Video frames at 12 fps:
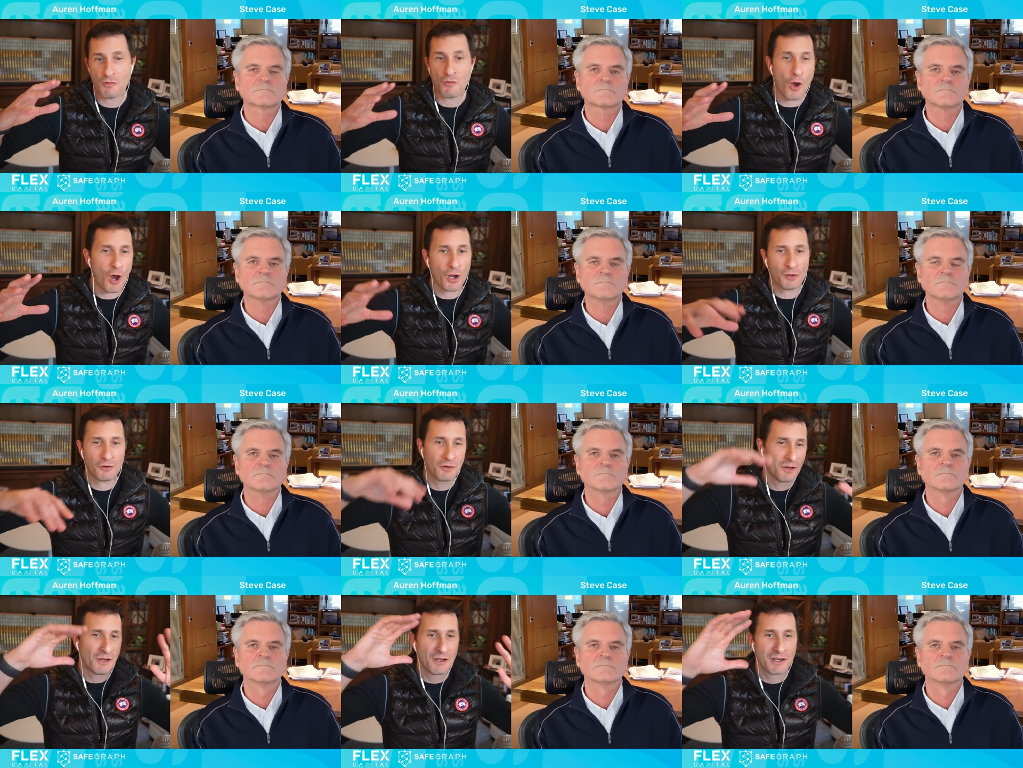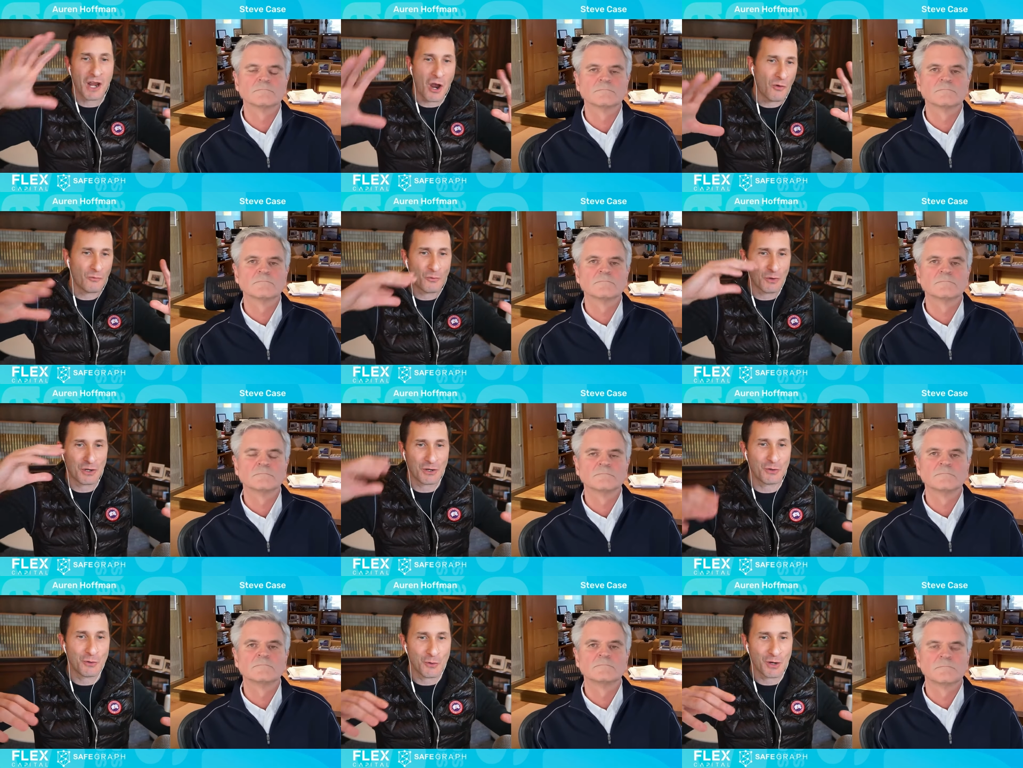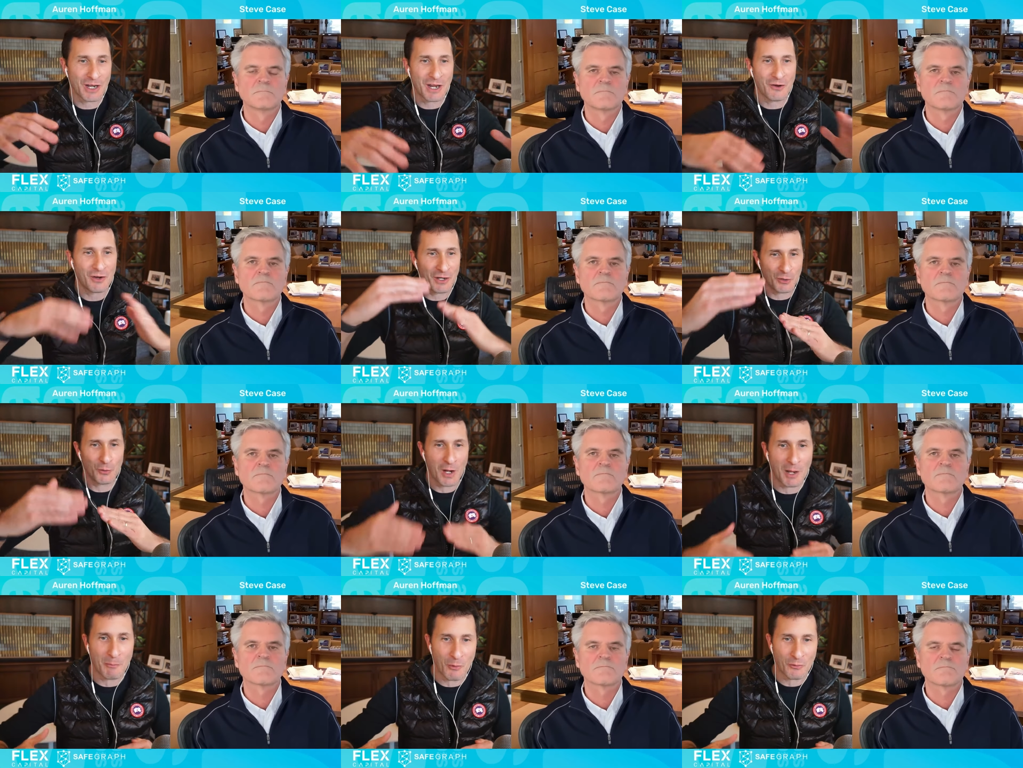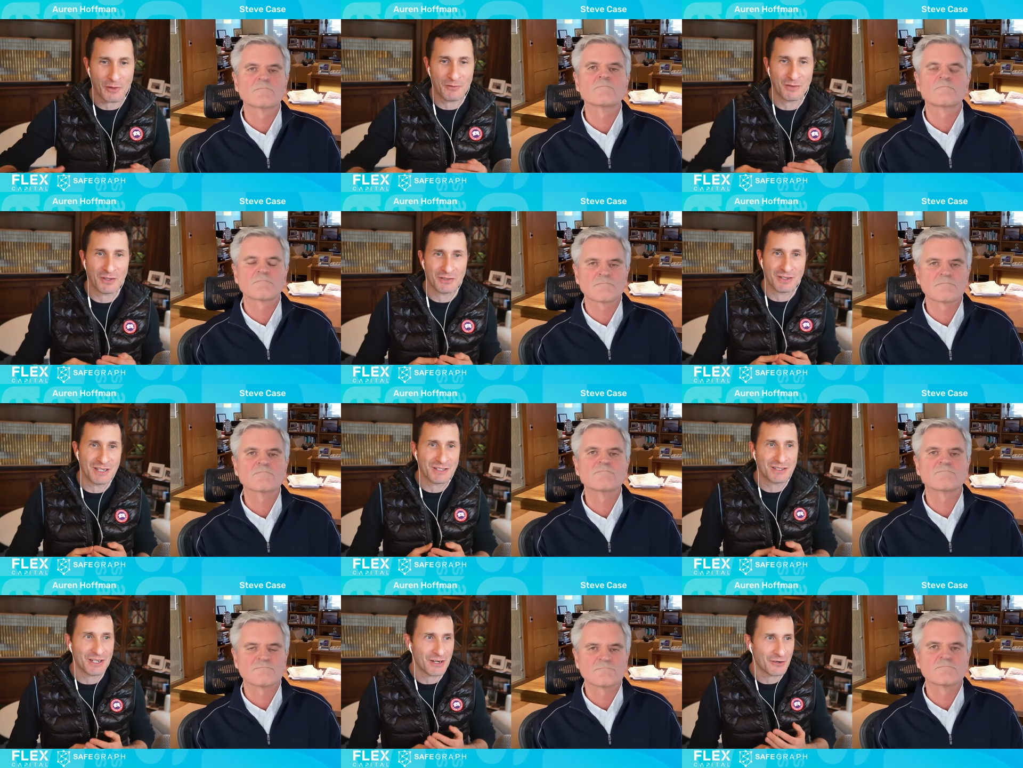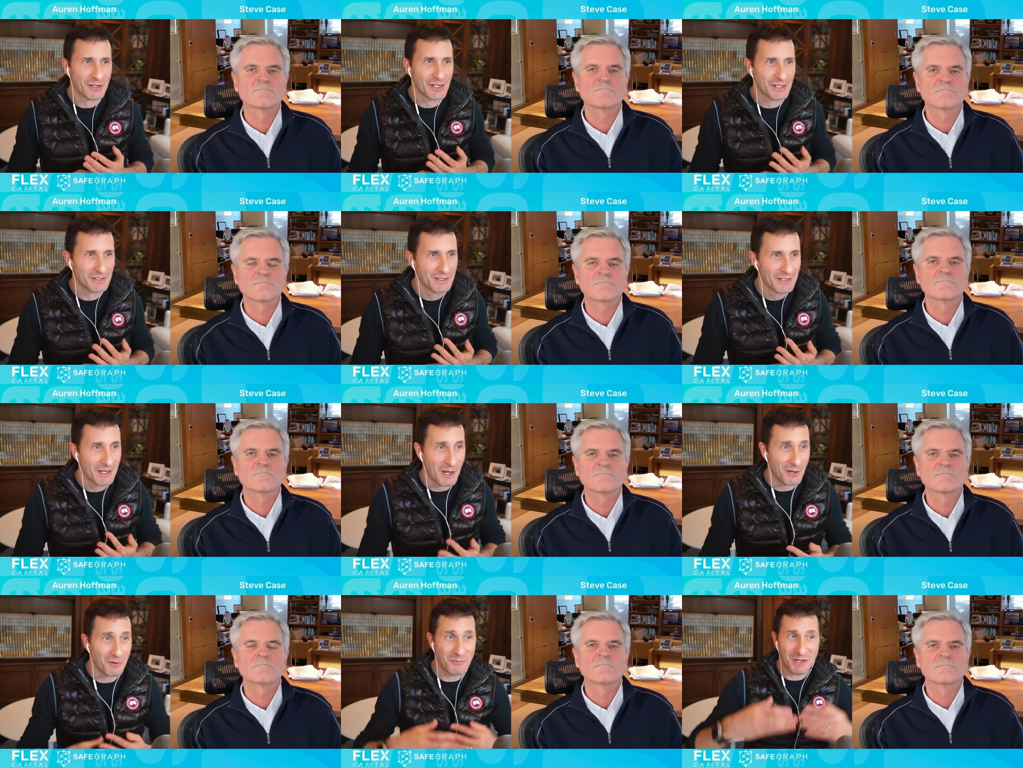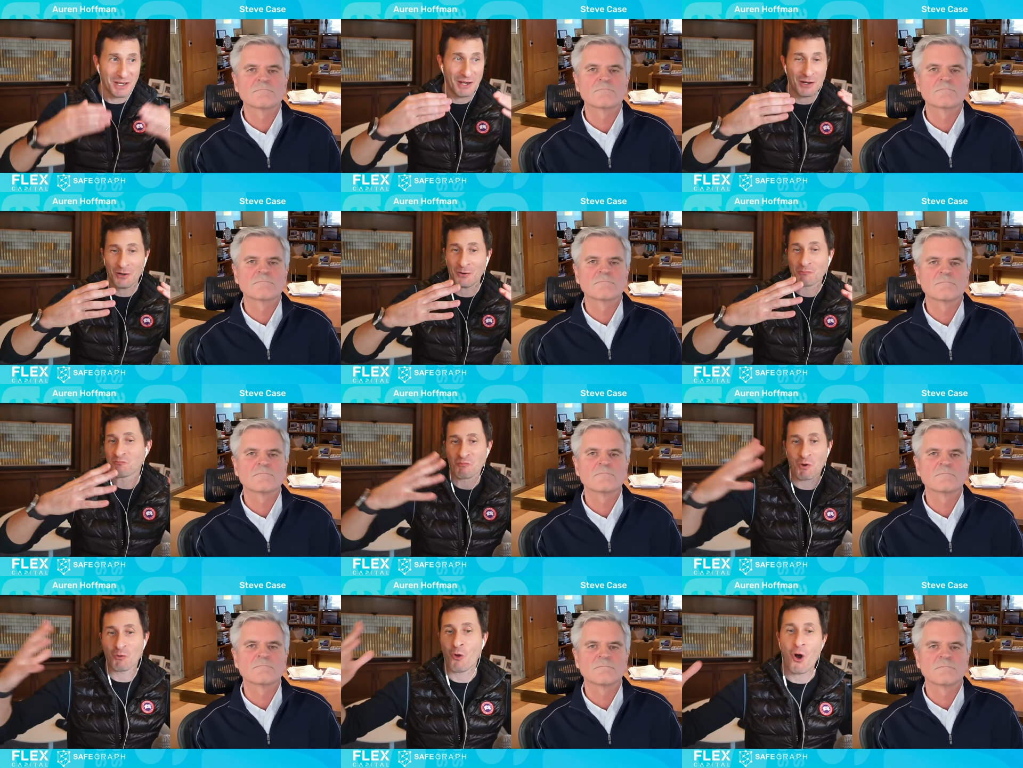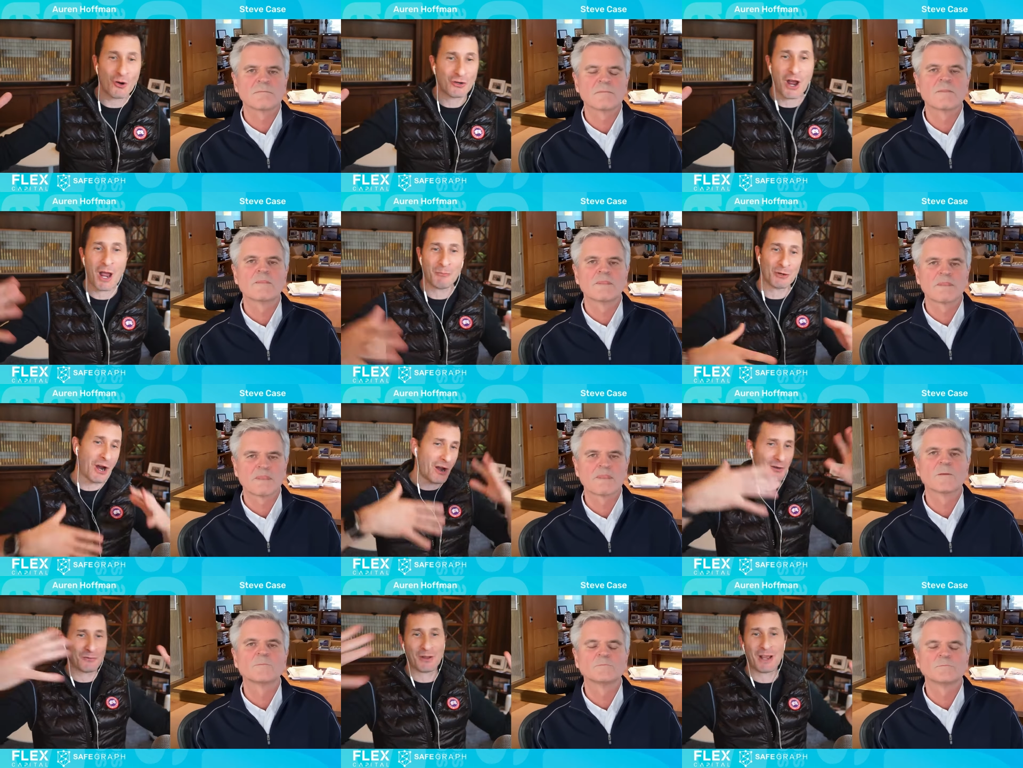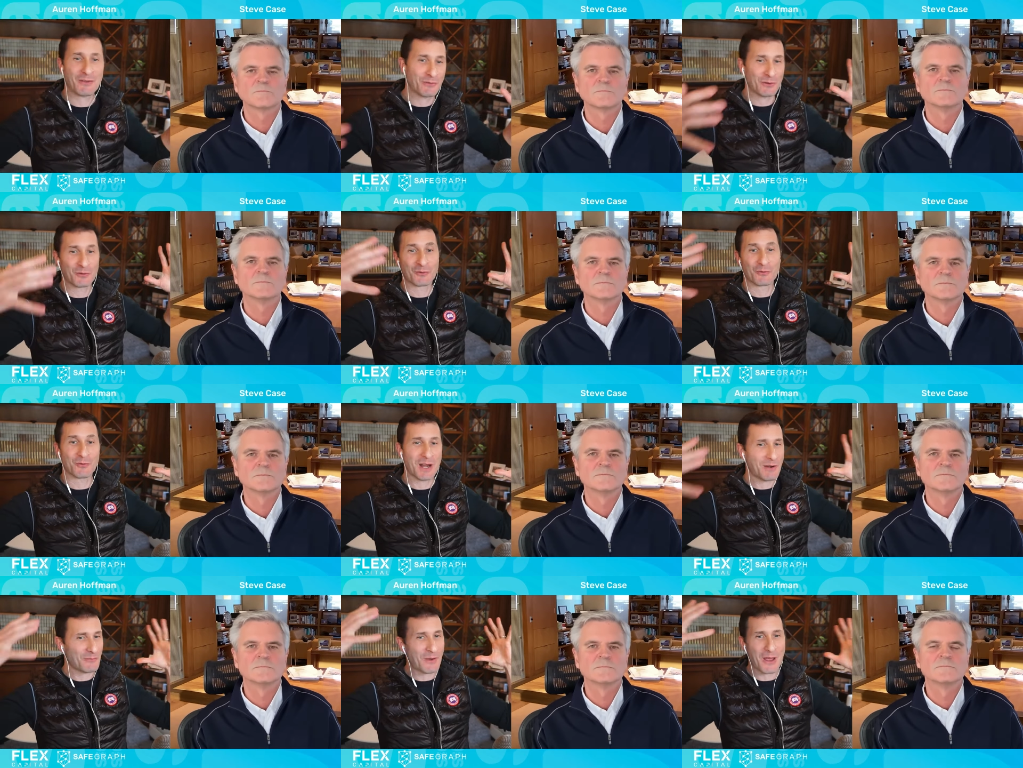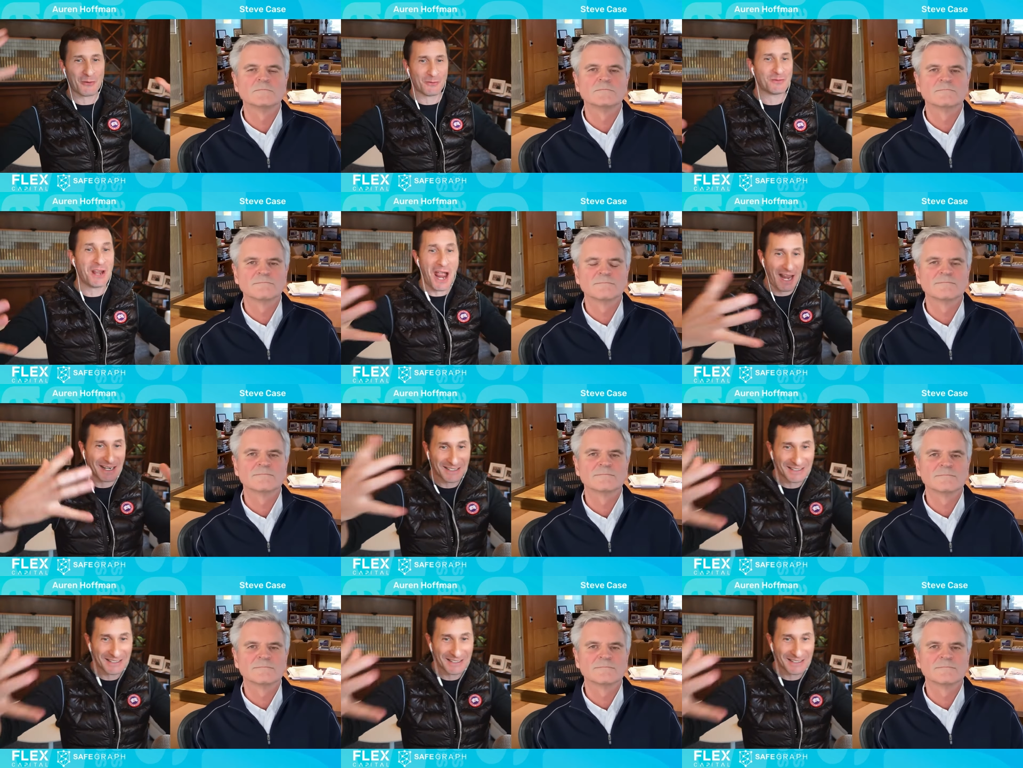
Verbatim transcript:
Speaker 1: non California, New York area, you and I both live in the DC area. Uh, you've been here a long time. You're kind of like the grandfather of tech